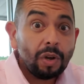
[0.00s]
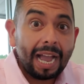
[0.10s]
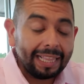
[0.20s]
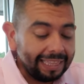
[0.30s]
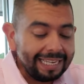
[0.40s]

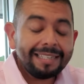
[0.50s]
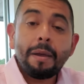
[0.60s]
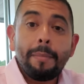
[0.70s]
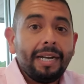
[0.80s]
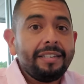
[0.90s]
I think is
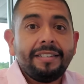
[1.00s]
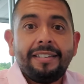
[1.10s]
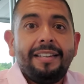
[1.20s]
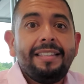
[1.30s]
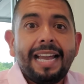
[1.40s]
a
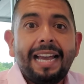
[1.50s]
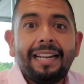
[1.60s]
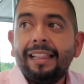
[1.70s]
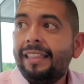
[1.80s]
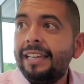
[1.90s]
must. That
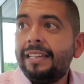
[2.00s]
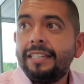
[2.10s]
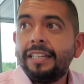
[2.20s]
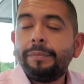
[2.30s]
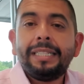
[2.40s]
I think
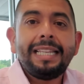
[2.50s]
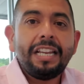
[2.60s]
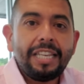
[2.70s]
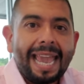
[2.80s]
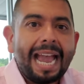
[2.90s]
is something
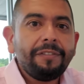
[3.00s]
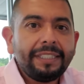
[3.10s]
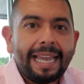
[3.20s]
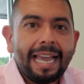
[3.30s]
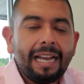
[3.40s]
that you have
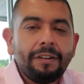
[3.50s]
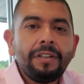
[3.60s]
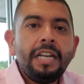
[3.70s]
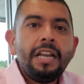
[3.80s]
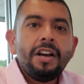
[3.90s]
to have